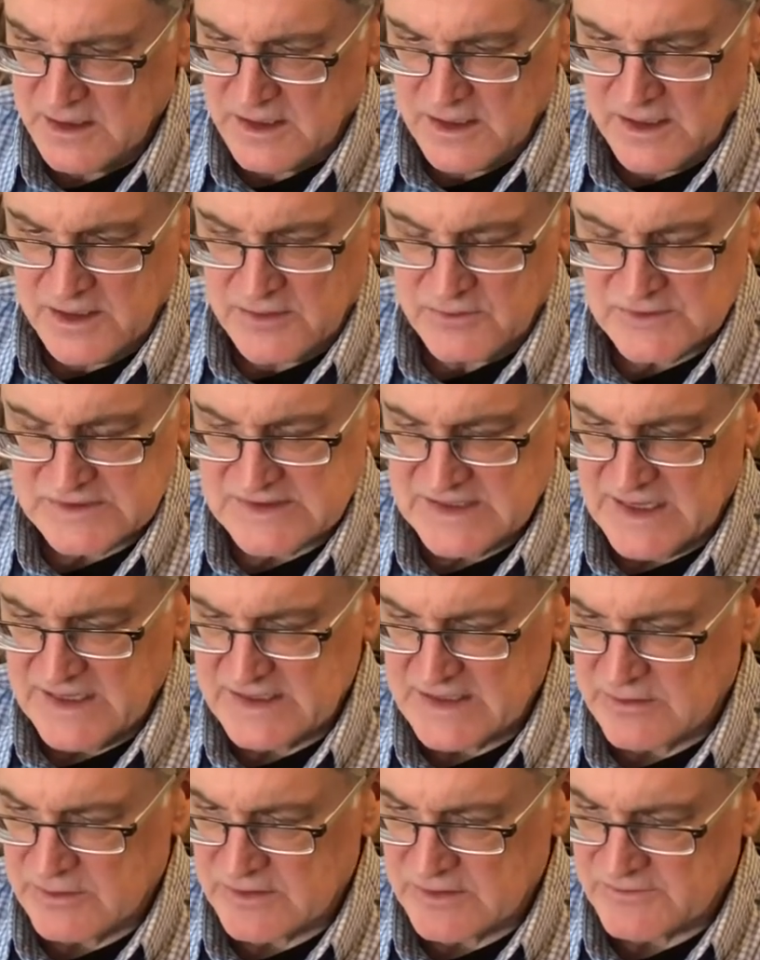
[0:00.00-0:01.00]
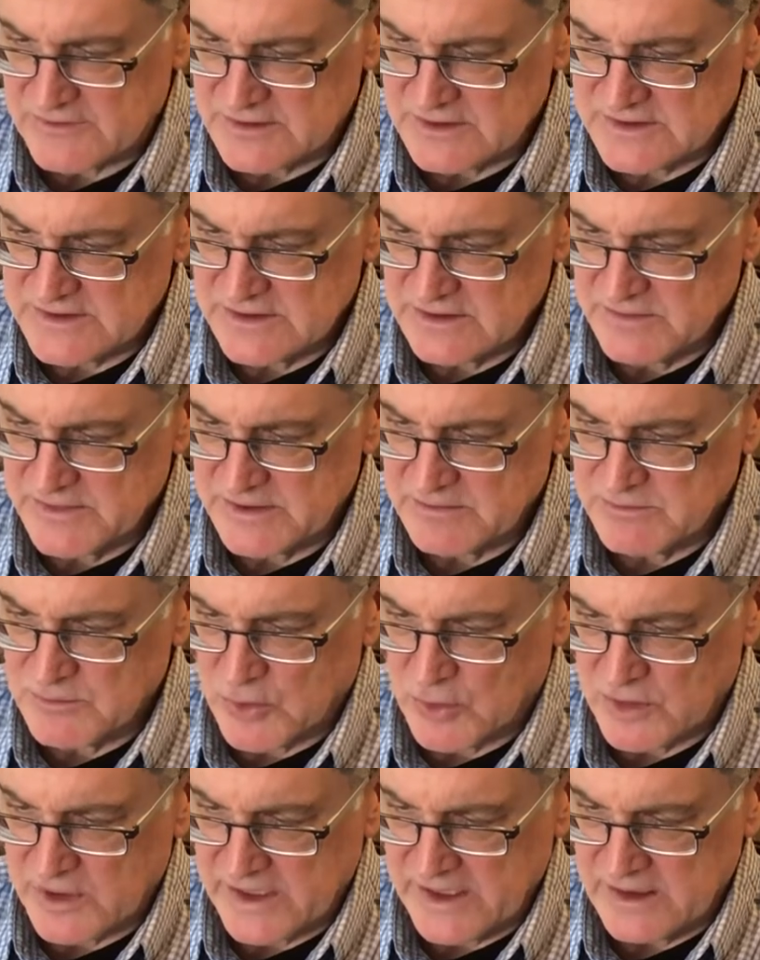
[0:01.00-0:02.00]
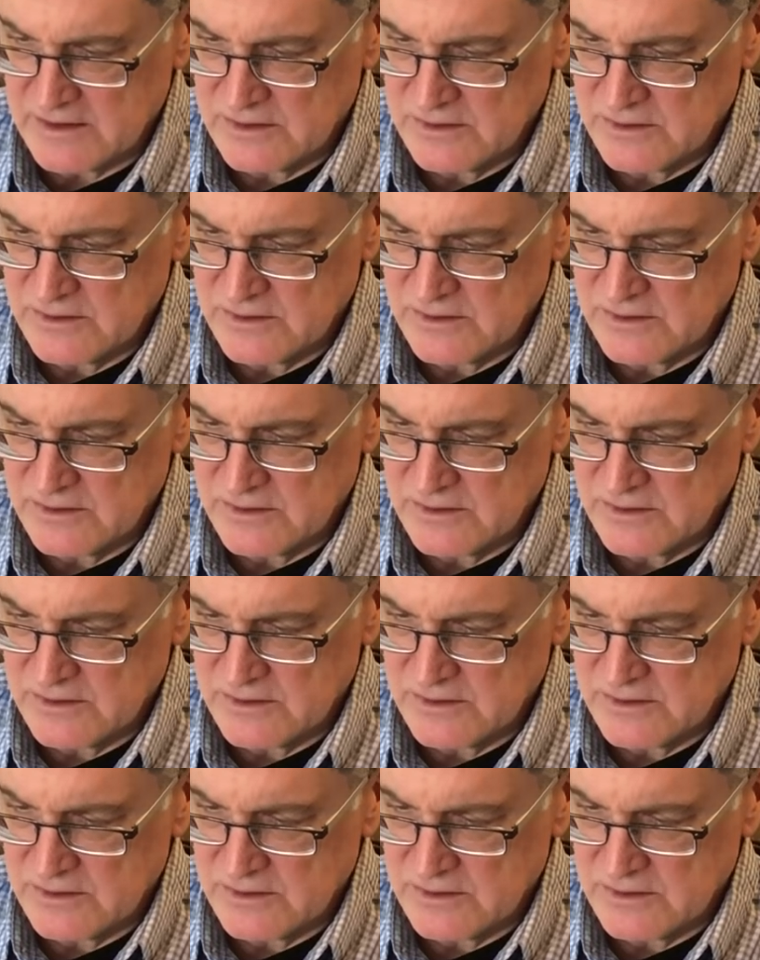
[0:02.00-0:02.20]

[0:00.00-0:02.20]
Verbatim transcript: It was not, however, until mid-morning,